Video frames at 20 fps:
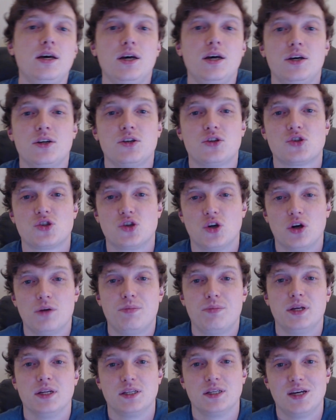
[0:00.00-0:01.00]

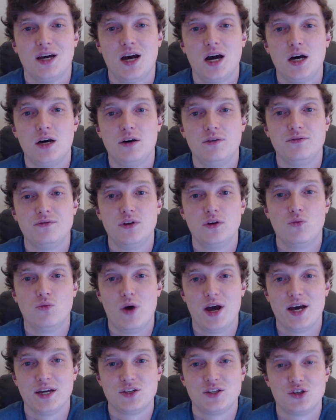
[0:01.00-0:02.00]
Serpent of the
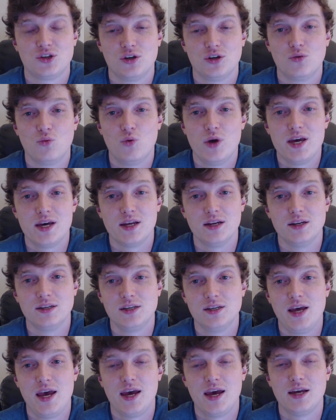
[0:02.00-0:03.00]
Western Wind.
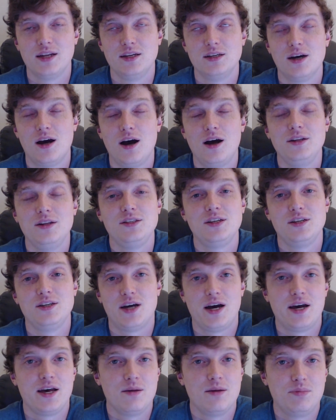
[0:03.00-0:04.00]
And
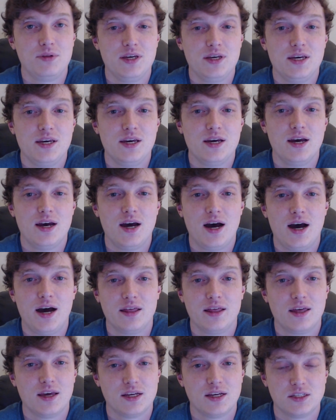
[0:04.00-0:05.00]
undeniably, I
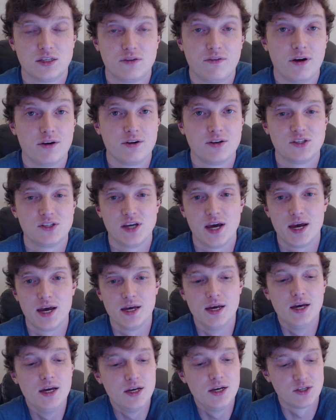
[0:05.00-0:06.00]
think it's fair to
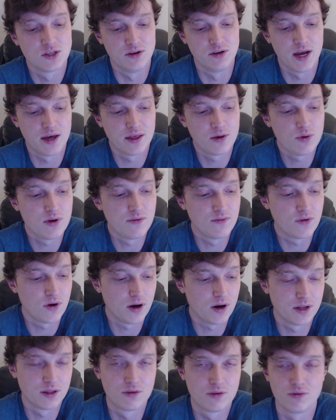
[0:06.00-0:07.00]
say, so now that we've
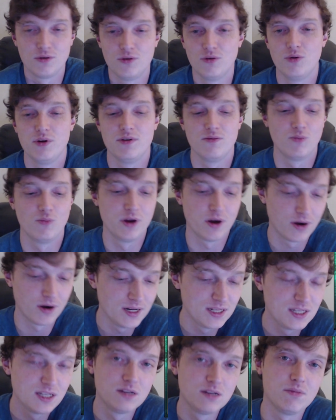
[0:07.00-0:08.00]
gone through, we already
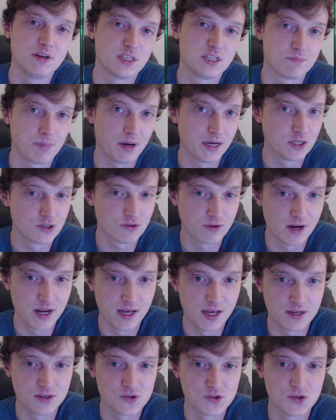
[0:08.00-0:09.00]
did my spice
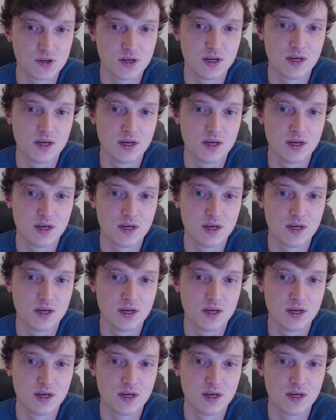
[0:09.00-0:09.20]
ratings